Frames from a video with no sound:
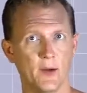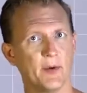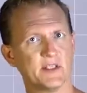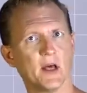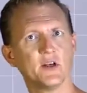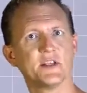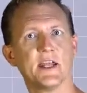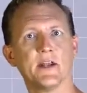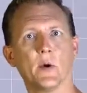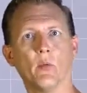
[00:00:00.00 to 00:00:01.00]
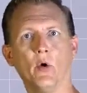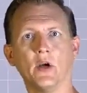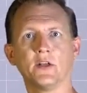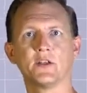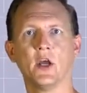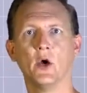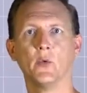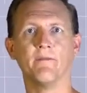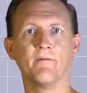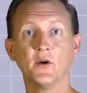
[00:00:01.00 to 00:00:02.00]
But to understand how it works,
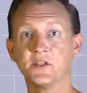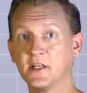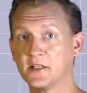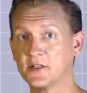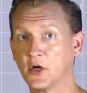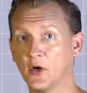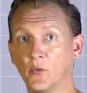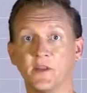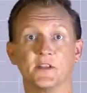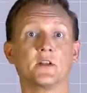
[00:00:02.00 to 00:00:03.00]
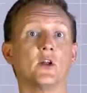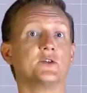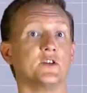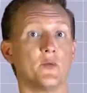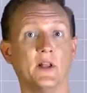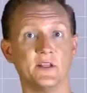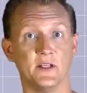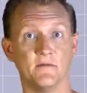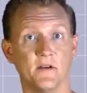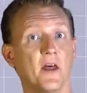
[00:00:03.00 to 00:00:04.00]
we first need to start with its closest
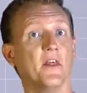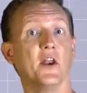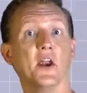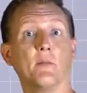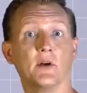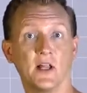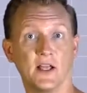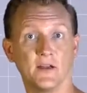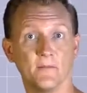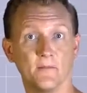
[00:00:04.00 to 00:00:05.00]
relative, the number line.